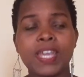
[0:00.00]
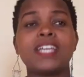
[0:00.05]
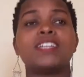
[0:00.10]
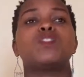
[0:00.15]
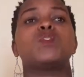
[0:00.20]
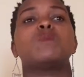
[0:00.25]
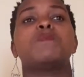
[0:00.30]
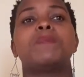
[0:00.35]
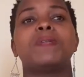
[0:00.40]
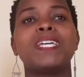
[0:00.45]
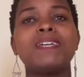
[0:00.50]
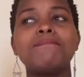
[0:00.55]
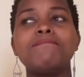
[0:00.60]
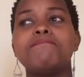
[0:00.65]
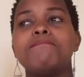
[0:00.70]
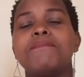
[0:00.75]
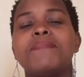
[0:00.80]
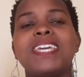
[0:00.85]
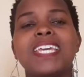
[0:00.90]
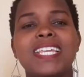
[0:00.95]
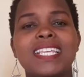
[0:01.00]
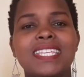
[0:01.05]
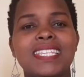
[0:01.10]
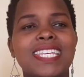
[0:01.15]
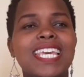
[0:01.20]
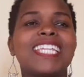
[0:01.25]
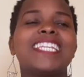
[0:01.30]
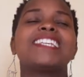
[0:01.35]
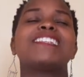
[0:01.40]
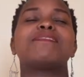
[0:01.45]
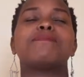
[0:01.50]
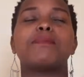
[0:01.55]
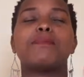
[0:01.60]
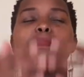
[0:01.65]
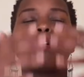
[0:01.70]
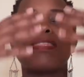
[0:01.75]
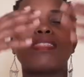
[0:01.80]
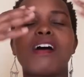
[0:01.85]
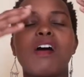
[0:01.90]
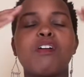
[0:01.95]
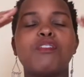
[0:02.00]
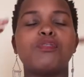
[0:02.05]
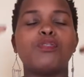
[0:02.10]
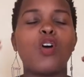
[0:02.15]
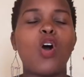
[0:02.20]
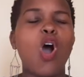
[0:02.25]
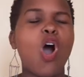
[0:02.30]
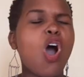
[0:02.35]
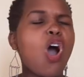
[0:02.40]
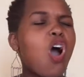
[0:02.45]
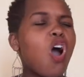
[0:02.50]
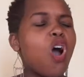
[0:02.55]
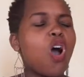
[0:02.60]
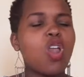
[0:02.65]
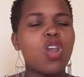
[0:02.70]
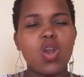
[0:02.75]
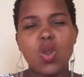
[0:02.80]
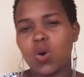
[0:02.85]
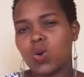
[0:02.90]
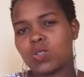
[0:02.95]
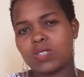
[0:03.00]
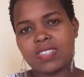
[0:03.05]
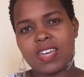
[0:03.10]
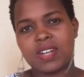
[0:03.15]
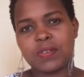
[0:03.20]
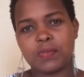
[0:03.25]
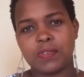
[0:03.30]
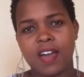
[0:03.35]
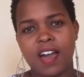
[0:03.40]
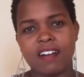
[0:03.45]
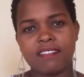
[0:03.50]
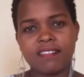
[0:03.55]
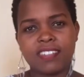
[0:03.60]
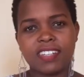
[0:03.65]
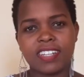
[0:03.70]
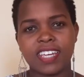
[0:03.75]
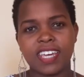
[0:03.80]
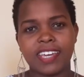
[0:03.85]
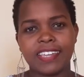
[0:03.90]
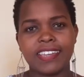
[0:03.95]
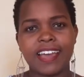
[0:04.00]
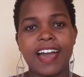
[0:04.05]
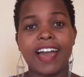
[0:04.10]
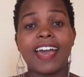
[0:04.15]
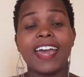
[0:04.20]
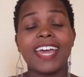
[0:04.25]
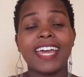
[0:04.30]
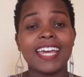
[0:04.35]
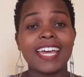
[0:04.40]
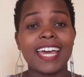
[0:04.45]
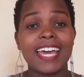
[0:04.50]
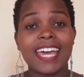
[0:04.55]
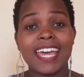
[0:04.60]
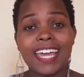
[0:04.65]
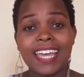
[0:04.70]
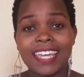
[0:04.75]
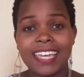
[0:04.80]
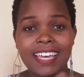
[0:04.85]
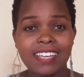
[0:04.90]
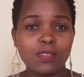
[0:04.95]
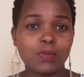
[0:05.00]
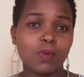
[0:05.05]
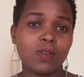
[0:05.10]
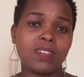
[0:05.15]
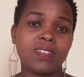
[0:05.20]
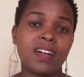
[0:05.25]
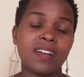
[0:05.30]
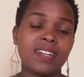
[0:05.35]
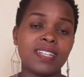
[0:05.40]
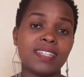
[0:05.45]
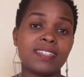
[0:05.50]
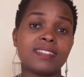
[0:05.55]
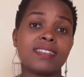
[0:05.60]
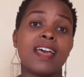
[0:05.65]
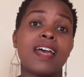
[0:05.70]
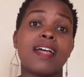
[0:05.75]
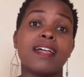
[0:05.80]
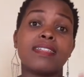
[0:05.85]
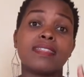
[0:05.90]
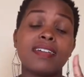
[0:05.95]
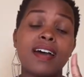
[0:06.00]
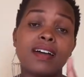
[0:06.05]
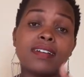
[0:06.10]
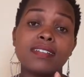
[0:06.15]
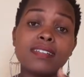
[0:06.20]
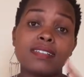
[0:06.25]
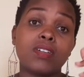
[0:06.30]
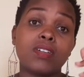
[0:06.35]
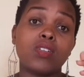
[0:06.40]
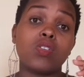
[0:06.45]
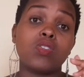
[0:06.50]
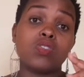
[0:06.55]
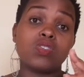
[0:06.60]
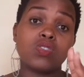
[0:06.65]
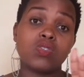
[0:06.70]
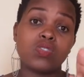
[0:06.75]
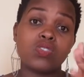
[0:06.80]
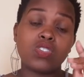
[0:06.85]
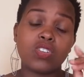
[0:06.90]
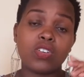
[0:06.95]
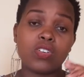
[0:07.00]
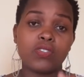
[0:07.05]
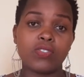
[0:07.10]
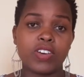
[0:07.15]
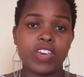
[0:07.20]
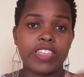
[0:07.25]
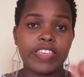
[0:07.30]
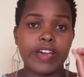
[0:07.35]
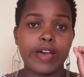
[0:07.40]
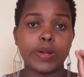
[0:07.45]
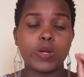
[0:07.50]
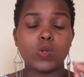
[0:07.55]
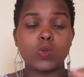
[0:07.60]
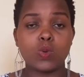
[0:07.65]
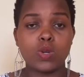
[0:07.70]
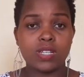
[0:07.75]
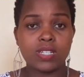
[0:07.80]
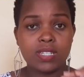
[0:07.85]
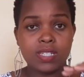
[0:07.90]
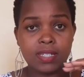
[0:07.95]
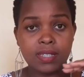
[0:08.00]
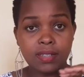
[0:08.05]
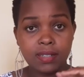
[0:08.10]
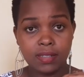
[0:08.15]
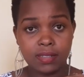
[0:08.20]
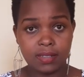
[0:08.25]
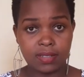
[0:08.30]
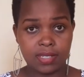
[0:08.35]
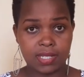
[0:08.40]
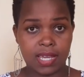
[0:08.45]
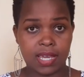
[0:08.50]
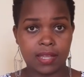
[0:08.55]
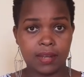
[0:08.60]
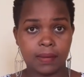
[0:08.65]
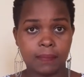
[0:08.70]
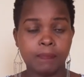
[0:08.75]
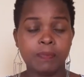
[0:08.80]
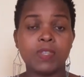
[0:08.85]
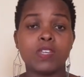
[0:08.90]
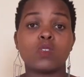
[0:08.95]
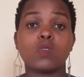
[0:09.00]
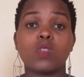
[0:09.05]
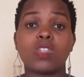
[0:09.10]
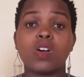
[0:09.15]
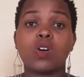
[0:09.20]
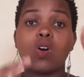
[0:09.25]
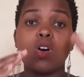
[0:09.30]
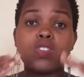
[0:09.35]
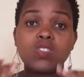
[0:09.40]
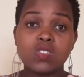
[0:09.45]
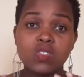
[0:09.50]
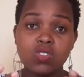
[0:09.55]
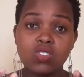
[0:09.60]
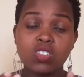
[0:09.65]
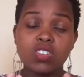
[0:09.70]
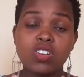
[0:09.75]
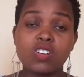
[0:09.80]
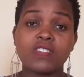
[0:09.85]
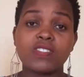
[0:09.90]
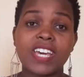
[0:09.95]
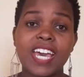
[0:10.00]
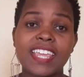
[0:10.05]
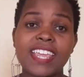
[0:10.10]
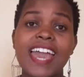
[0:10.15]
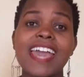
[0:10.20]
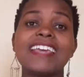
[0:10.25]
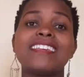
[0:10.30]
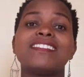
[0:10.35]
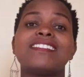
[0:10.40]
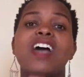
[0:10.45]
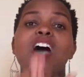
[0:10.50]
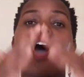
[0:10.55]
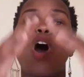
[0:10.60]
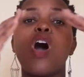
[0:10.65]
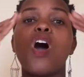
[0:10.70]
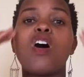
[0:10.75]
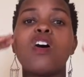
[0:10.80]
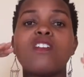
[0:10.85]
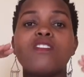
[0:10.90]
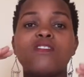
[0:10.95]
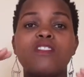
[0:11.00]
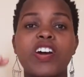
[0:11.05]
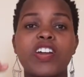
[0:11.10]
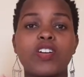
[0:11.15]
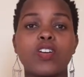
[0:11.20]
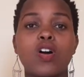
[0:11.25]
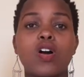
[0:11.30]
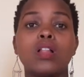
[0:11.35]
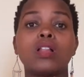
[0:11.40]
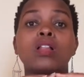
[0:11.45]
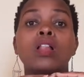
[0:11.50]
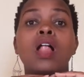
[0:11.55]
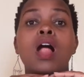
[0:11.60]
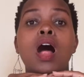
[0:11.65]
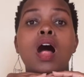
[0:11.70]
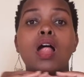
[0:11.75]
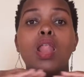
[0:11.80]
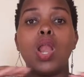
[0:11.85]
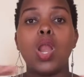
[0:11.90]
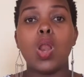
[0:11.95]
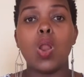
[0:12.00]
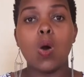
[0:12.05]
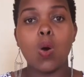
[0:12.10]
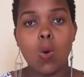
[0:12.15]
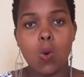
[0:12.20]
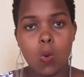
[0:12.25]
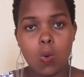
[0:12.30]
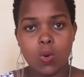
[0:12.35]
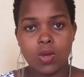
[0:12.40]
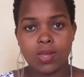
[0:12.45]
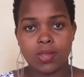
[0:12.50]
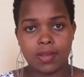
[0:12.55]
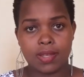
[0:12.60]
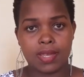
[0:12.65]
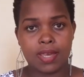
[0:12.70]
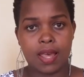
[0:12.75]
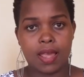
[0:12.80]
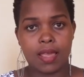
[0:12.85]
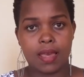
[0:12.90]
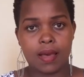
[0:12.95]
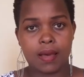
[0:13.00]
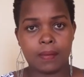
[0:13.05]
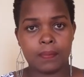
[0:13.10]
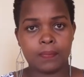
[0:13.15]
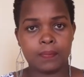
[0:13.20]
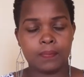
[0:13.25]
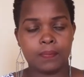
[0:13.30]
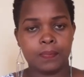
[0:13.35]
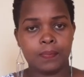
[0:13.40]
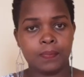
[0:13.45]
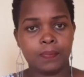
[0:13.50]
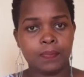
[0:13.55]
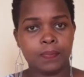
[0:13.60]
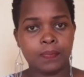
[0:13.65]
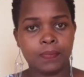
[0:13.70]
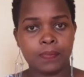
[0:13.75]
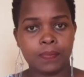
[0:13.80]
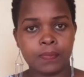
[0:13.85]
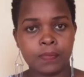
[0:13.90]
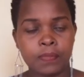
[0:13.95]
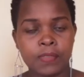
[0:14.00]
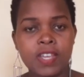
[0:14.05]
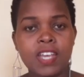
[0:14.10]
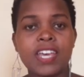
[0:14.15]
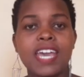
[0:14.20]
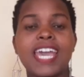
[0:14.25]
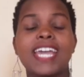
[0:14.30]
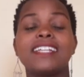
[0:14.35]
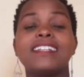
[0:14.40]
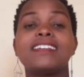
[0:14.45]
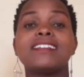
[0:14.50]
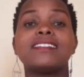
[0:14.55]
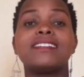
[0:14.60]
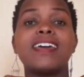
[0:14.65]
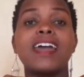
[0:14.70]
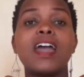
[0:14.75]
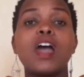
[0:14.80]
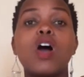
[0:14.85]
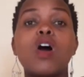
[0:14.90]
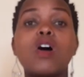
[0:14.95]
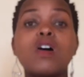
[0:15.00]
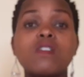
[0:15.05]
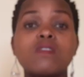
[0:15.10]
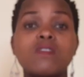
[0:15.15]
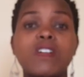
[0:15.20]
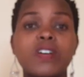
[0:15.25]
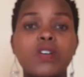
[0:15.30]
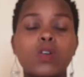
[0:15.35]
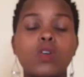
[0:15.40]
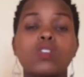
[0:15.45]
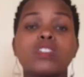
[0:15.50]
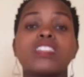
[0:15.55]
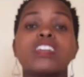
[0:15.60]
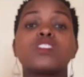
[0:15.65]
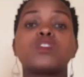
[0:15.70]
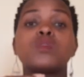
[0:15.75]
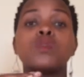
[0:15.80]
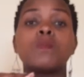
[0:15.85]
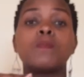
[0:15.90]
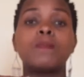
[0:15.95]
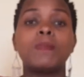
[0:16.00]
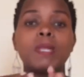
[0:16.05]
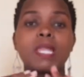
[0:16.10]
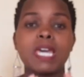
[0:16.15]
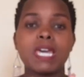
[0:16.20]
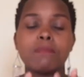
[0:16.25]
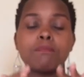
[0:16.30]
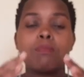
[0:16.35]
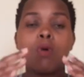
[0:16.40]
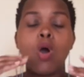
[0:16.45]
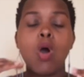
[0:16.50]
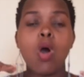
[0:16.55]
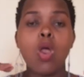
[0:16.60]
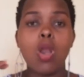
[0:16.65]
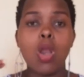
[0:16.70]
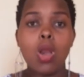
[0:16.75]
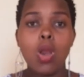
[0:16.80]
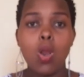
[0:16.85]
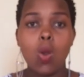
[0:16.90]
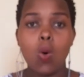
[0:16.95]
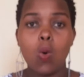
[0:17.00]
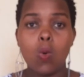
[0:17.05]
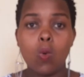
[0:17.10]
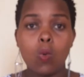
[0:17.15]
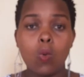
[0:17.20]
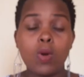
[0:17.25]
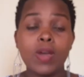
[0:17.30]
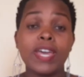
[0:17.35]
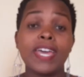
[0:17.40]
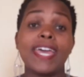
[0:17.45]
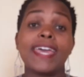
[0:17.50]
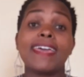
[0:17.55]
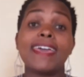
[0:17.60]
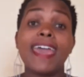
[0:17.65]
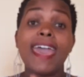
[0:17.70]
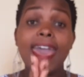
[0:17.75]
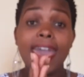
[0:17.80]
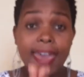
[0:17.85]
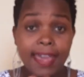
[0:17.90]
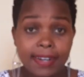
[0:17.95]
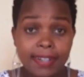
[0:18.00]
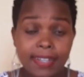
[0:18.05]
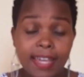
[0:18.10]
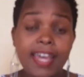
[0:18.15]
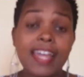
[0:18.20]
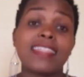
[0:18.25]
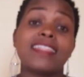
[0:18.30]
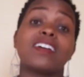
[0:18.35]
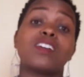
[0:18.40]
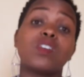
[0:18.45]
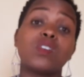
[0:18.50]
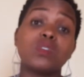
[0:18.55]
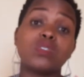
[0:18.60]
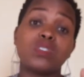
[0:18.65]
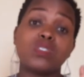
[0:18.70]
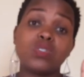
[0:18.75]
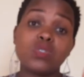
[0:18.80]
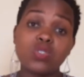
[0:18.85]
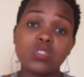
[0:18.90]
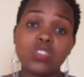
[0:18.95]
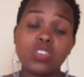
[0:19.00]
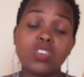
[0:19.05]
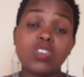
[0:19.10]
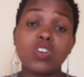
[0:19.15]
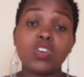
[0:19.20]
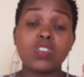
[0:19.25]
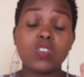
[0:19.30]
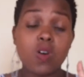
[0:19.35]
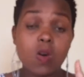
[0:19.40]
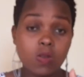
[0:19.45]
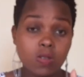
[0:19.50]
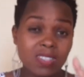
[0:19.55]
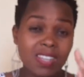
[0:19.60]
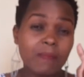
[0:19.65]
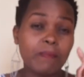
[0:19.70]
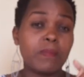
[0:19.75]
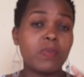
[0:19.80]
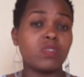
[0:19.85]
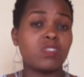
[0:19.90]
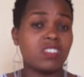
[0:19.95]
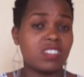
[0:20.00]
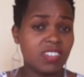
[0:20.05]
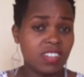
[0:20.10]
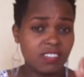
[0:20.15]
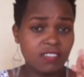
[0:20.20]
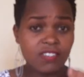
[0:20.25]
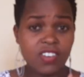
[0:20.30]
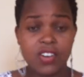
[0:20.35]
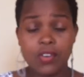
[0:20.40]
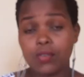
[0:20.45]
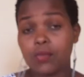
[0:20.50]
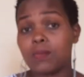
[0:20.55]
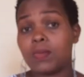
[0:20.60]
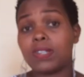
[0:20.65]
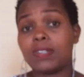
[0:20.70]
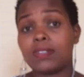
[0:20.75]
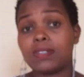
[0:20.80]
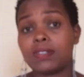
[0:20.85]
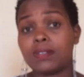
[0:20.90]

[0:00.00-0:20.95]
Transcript: Supreme means it is the mother of all laws that we have in Kenya. Guess what that is? That Constitution of Kenya 2010. So the Constitution of Kenya is the overall law in Kenya. It is the overall, the supreme law. And the Constitution talks about the environment.